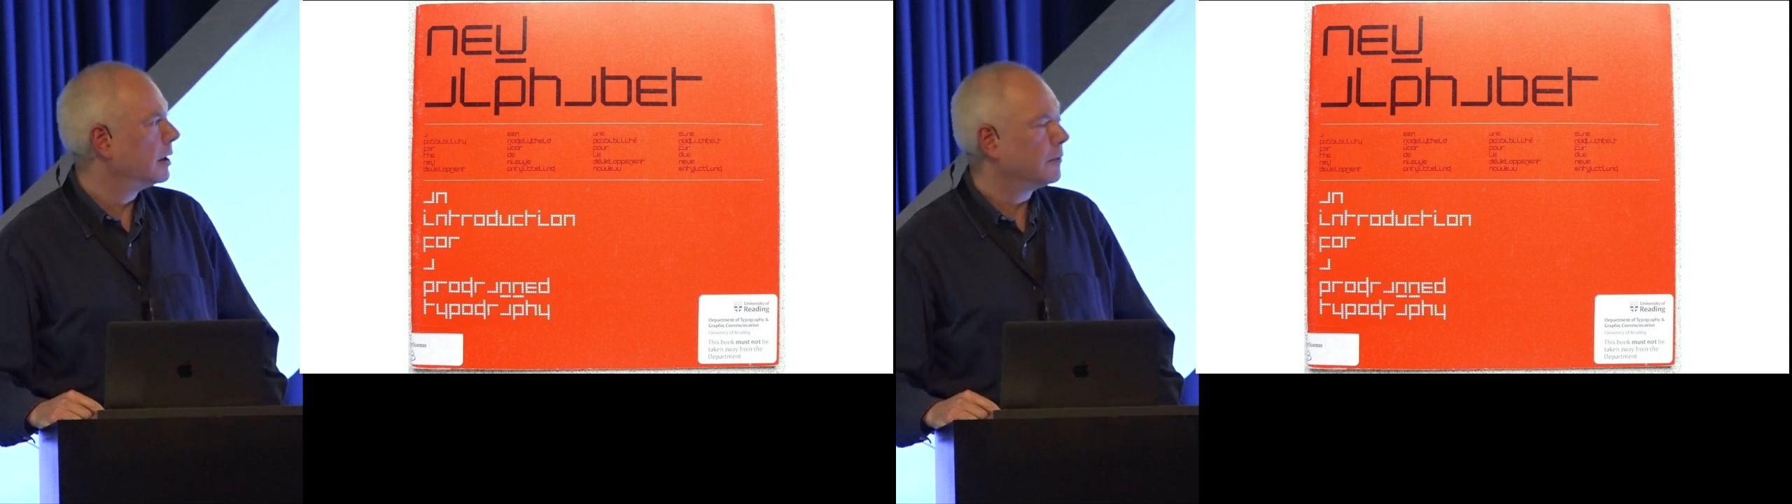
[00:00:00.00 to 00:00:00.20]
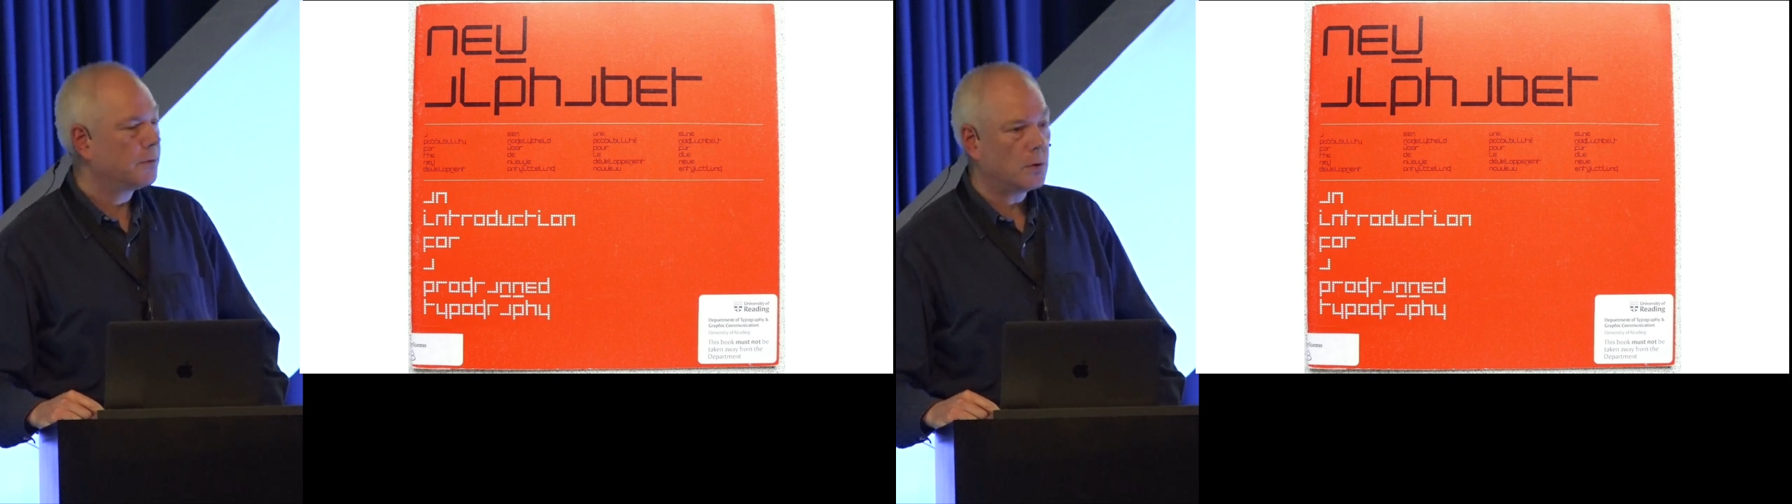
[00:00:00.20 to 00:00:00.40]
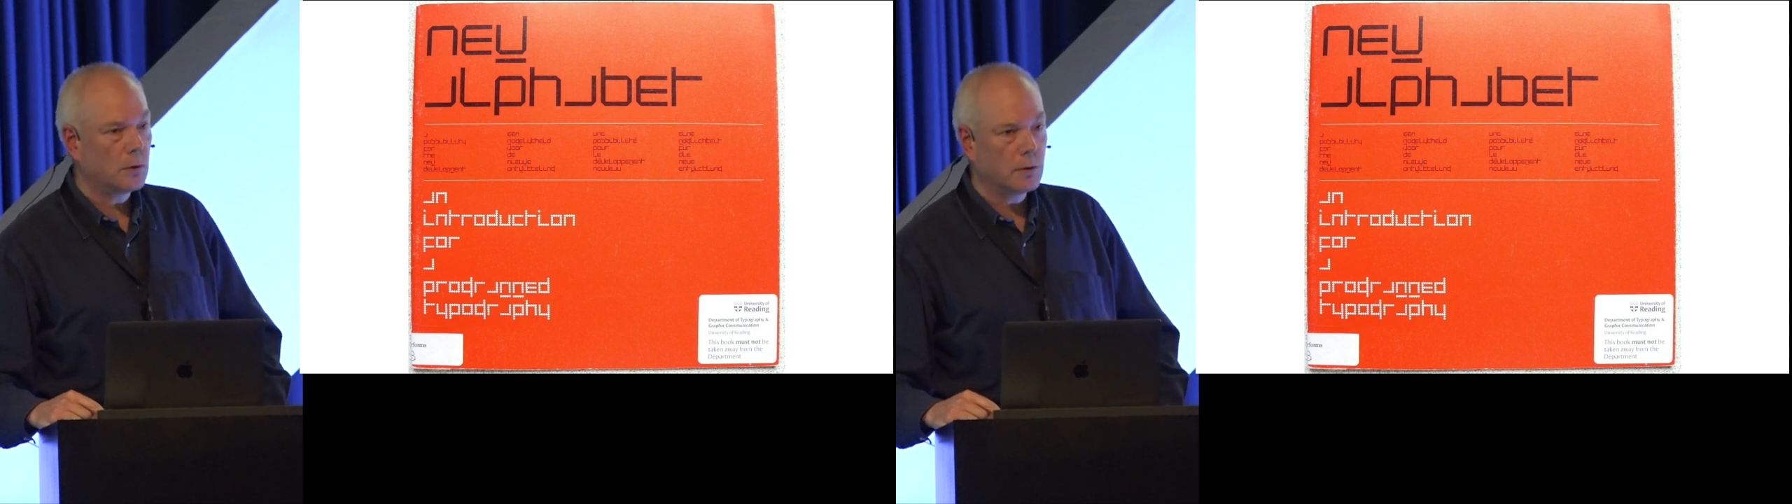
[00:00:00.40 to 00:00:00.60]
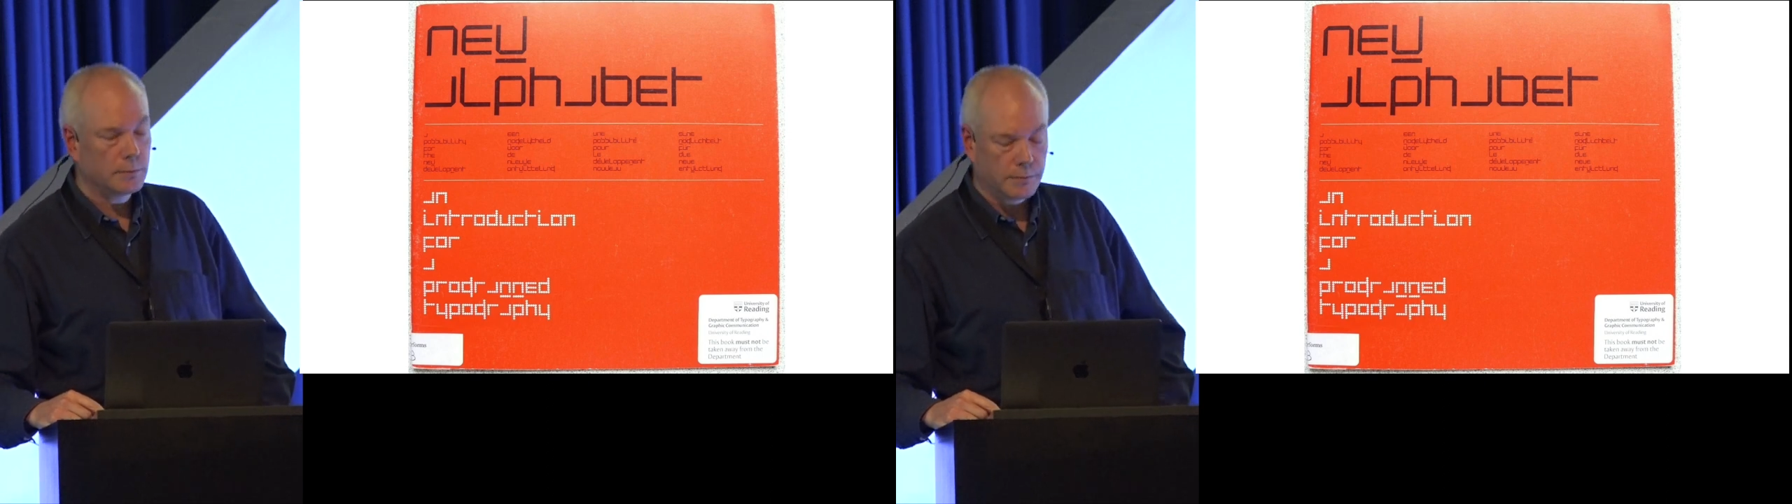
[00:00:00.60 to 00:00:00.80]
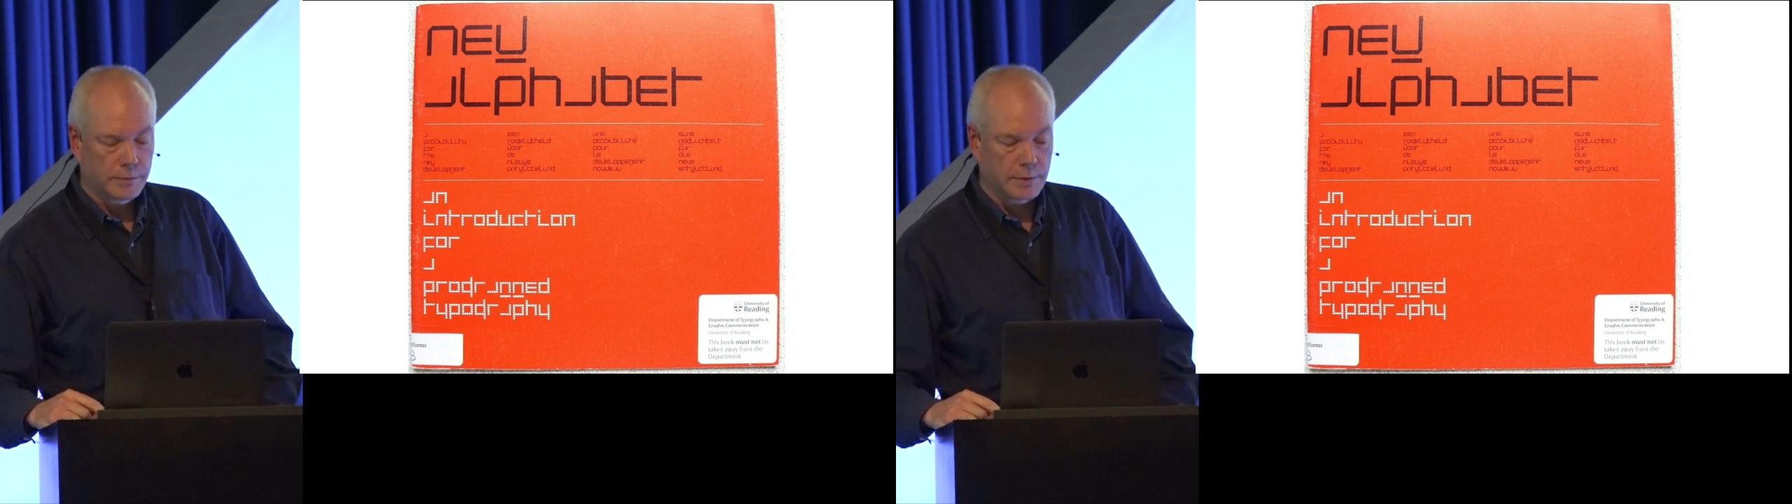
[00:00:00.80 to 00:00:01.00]
for
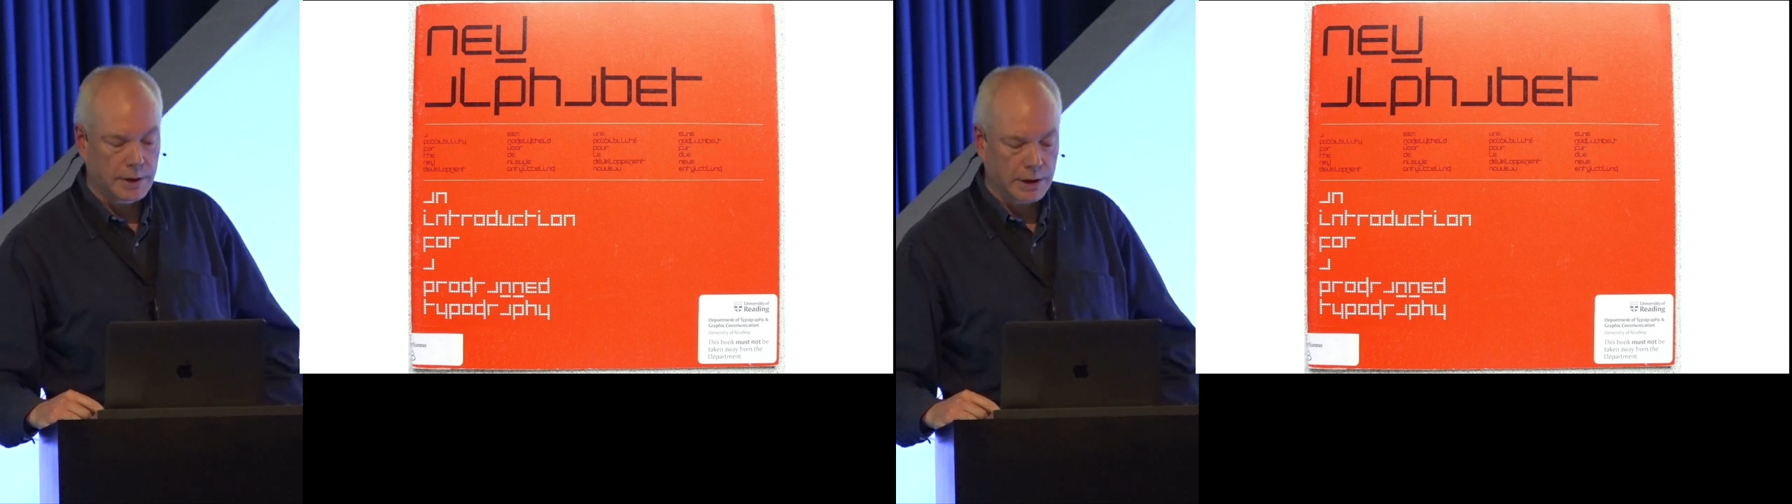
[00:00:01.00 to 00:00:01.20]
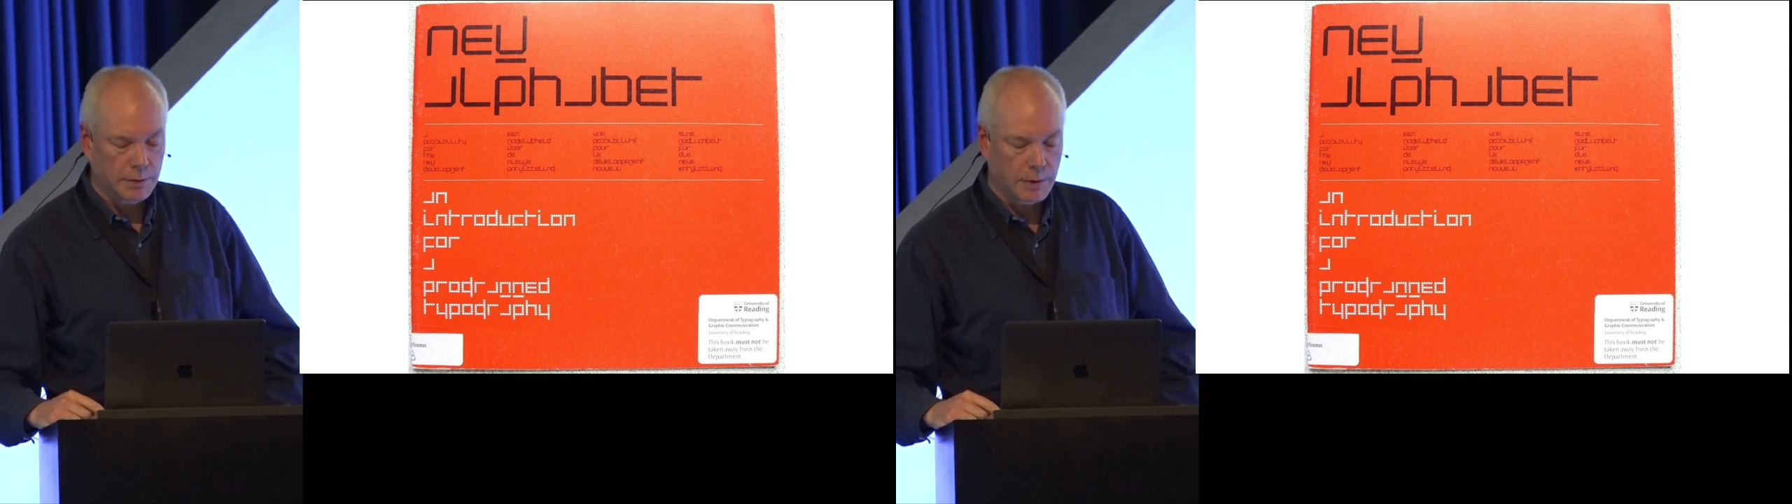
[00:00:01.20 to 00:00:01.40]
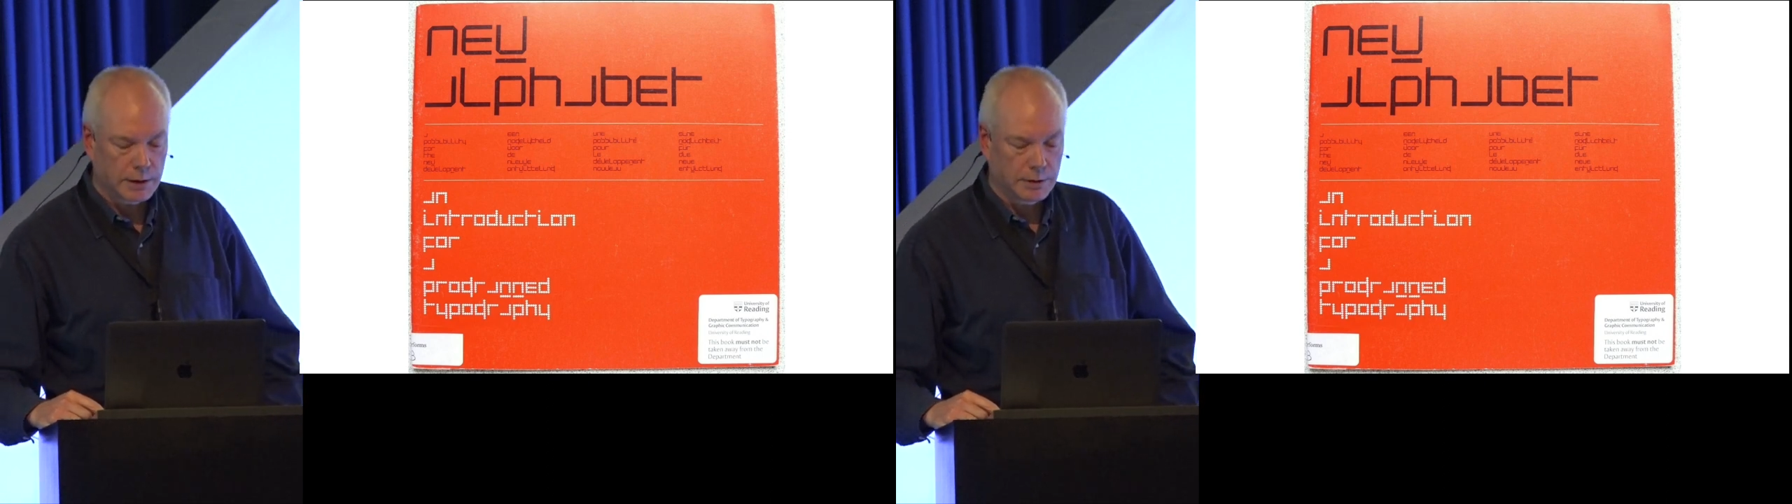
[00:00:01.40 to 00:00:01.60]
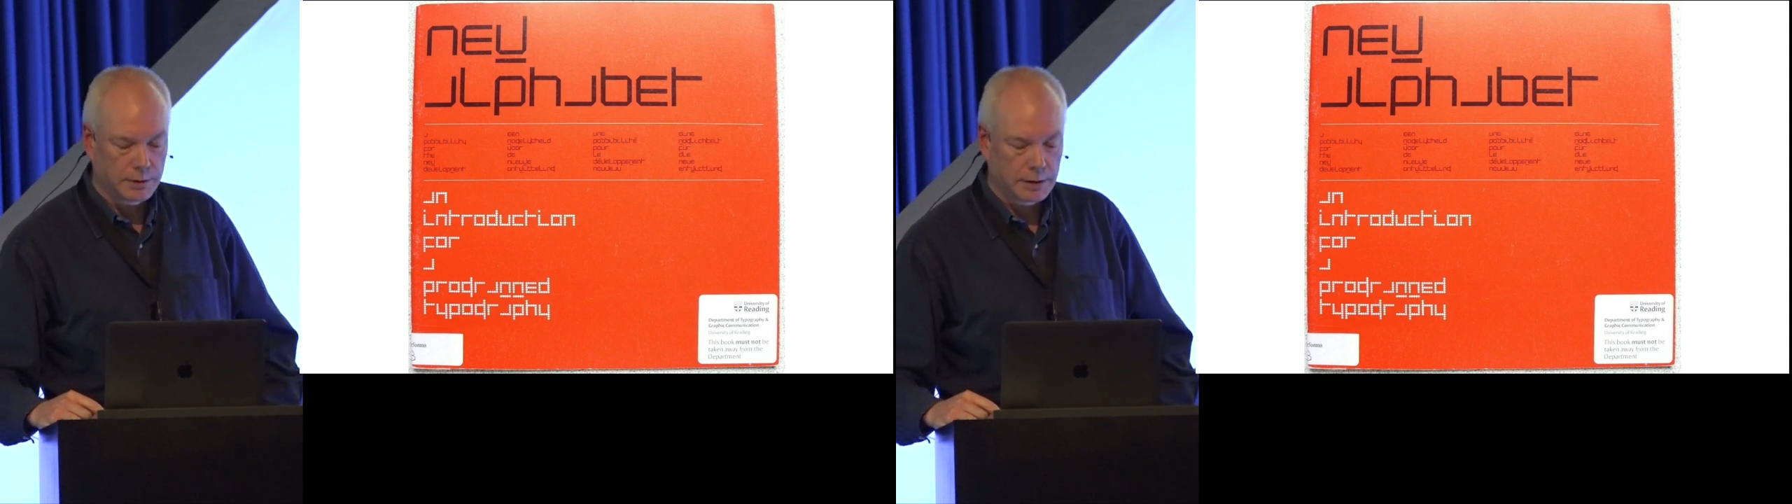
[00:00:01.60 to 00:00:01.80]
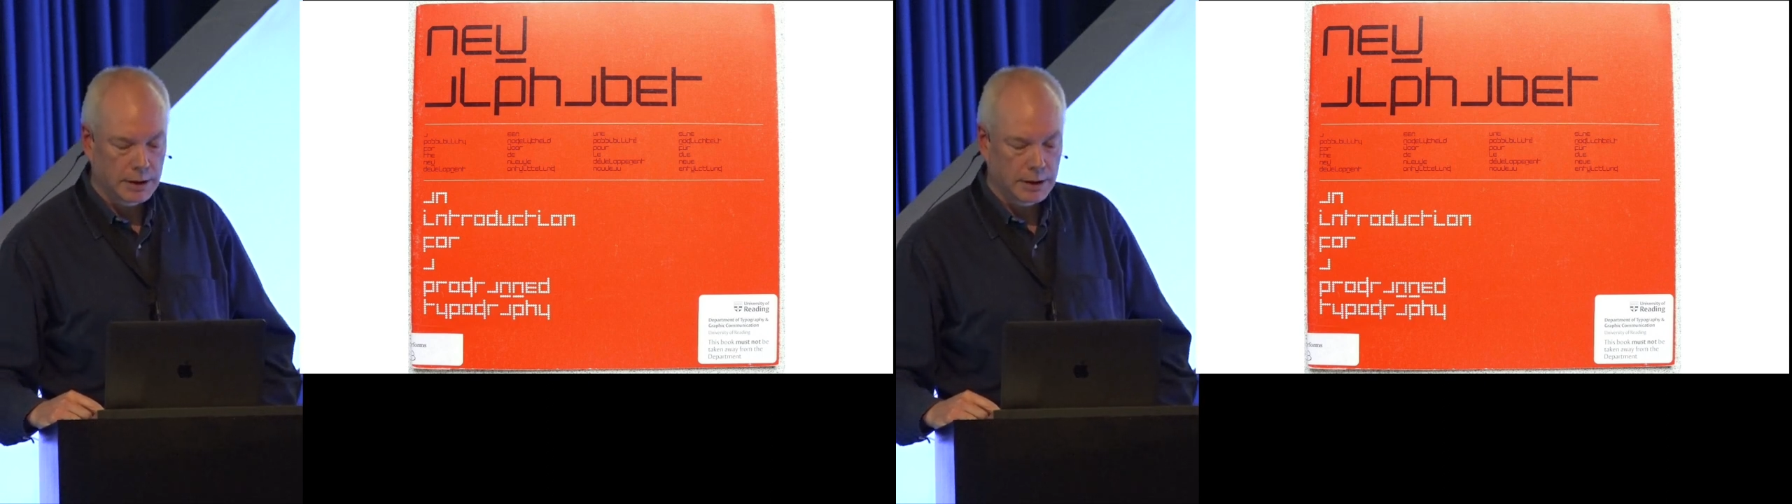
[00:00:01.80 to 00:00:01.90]
six months.